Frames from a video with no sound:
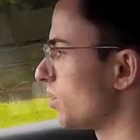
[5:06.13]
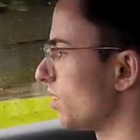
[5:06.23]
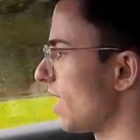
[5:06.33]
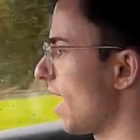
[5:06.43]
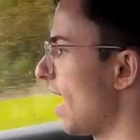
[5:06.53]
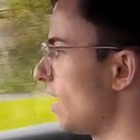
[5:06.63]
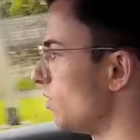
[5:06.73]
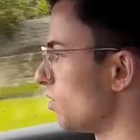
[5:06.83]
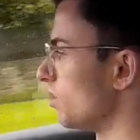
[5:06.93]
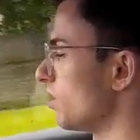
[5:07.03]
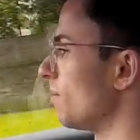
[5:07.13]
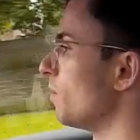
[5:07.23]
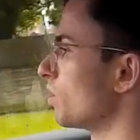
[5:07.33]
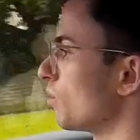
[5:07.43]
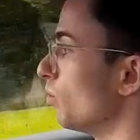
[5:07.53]
to their engines, I
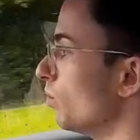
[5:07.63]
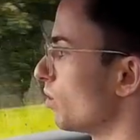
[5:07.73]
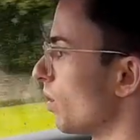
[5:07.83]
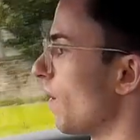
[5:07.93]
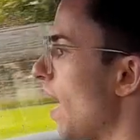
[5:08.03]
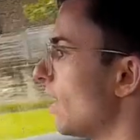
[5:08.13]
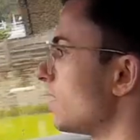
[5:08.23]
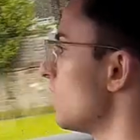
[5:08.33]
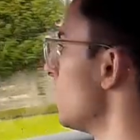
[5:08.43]
must also add.